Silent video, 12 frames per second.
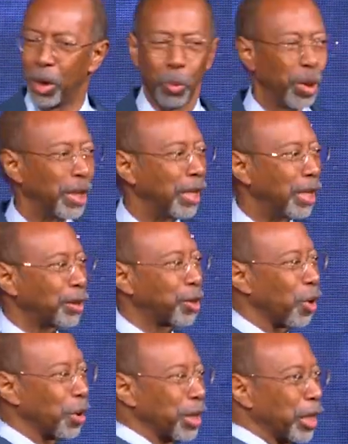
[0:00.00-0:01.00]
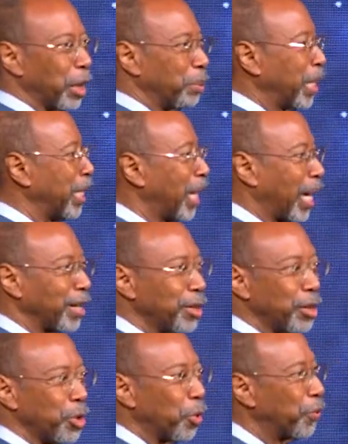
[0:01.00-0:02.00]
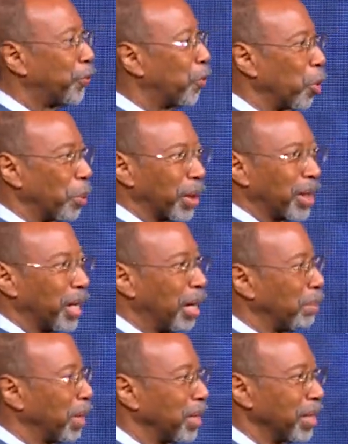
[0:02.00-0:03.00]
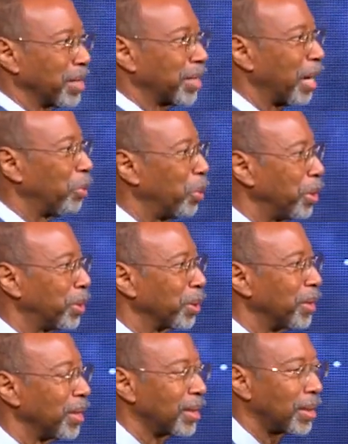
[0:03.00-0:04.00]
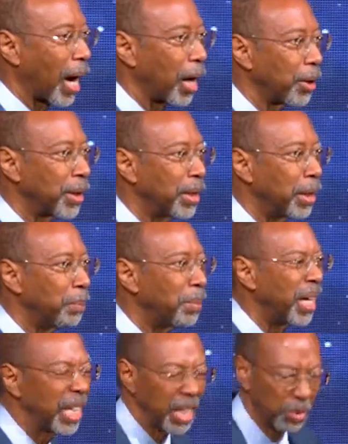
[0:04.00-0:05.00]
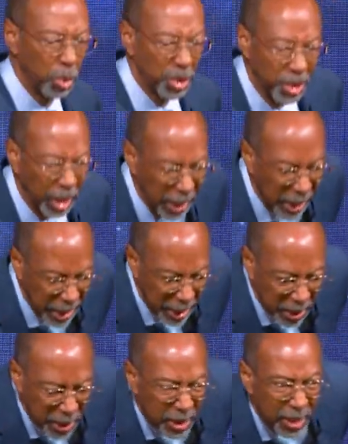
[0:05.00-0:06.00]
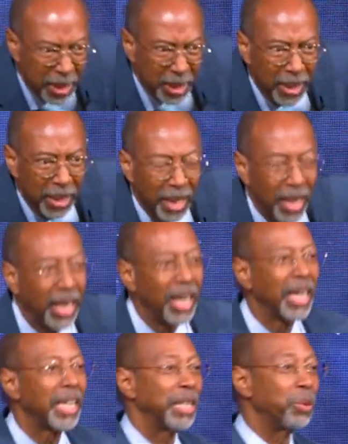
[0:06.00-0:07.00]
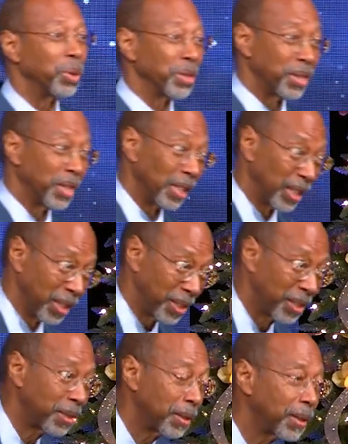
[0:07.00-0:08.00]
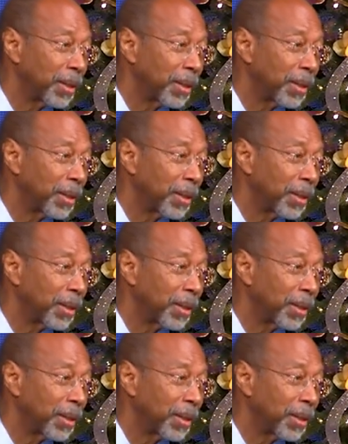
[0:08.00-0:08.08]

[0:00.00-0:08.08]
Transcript: We looked on him. He had no form of comeliness that we should desire him. It was the least. He was the least.